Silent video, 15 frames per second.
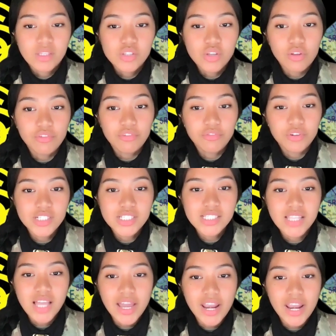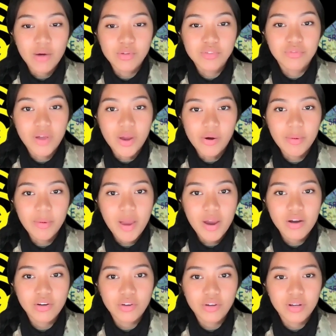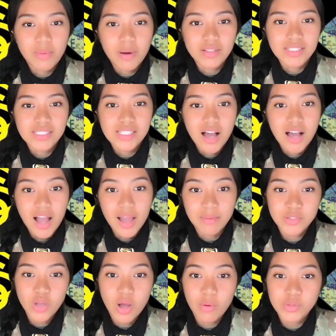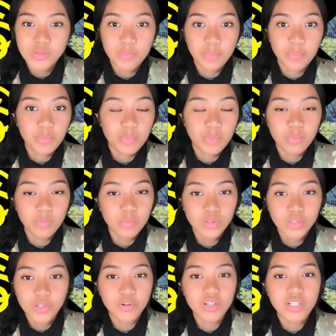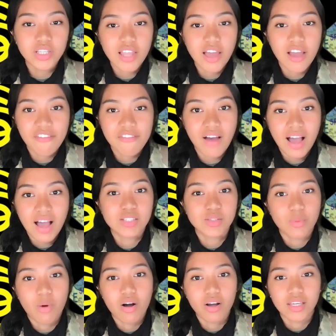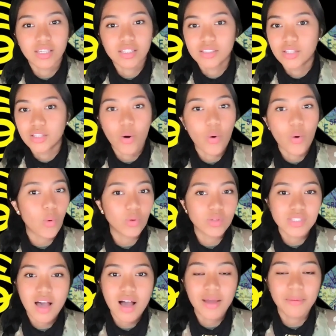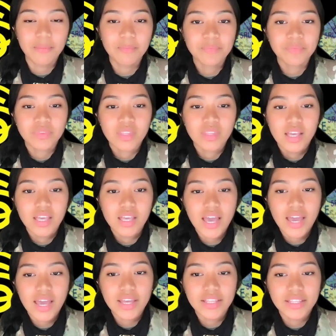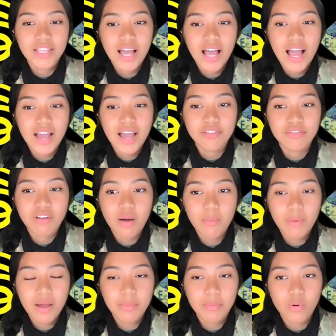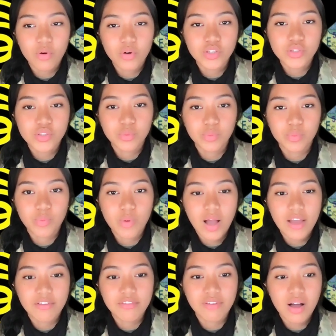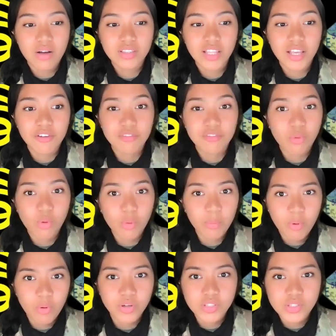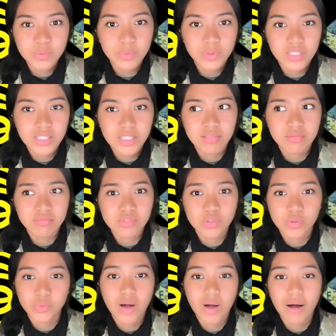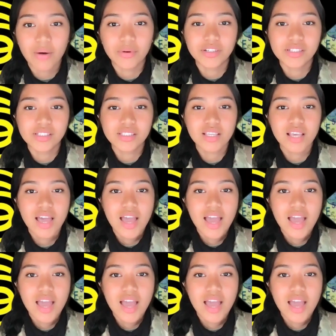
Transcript: So on the first night, I was very paranoid about the time. So I was literally like fast walking the whole time. And I found my points. I found like 4 points within 2 hours.